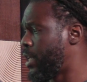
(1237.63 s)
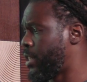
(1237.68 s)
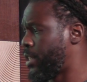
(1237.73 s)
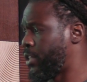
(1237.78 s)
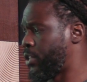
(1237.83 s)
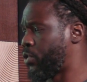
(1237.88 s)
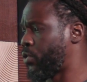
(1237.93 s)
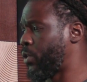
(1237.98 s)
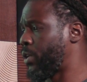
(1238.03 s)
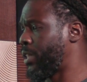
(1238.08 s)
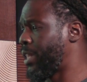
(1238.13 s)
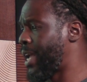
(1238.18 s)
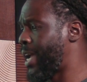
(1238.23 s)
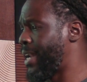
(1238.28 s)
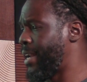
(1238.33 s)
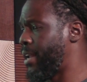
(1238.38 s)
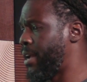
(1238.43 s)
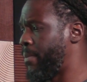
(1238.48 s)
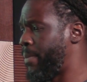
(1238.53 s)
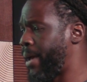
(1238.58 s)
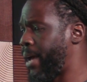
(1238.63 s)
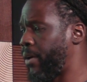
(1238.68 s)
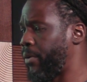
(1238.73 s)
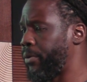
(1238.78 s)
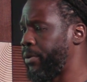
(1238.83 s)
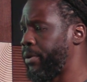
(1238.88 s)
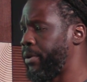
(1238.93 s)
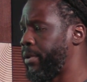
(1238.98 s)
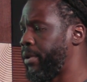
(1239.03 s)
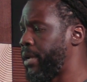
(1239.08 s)
the storyline
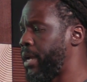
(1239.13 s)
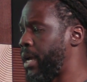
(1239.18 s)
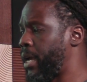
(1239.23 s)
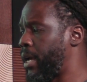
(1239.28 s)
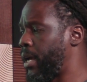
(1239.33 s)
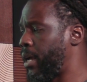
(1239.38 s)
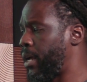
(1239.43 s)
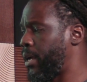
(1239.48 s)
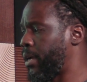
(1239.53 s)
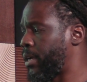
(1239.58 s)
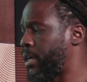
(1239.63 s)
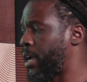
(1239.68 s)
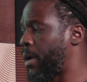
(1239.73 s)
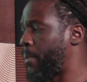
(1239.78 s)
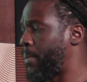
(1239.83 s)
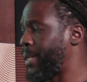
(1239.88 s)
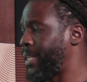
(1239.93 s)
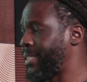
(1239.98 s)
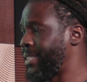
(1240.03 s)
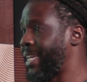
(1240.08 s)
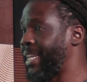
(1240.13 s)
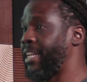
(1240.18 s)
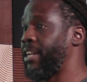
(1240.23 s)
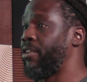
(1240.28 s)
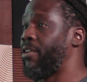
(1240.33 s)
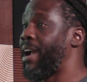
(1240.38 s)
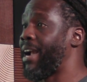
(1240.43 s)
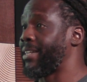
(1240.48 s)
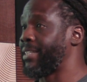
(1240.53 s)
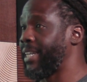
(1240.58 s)
about uh, companies getting
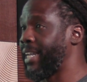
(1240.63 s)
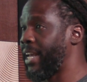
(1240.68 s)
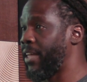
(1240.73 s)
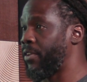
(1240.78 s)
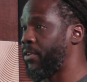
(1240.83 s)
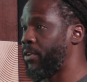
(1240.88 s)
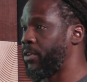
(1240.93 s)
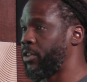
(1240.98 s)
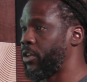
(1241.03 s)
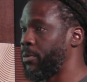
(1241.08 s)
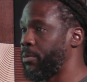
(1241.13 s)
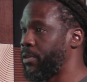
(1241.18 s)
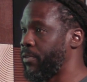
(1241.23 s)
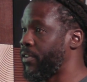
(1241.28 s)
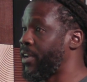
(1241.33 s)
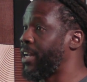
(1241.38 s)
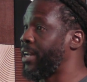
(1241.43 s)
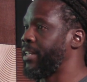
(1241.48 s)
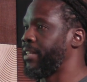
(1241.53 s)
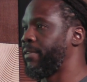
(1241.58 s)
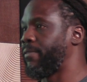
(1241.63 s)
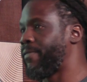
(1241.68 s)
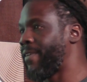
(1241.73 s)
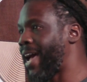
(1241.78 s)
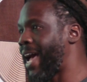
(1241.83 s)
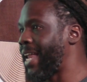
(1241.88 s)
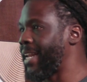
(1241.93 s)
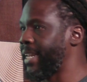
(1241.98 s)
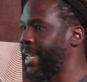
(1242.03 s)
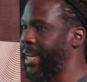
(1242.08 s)
their act together in terms of cutting the
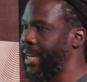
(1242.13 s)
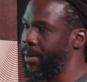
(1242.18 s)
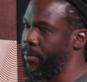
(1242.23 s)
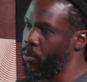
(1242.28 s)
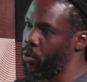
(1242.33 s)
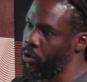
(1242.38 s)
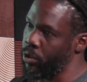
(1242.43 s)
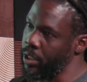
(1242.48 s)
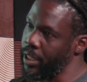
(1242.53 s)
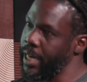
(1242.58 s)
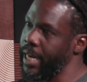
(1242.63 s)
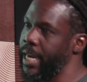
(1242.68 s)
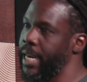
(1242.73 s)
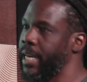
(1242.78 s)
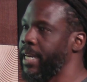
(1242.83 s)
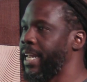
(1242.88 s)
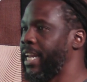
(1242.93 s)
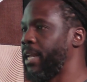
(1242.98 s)
fat, getting more lean, yeah.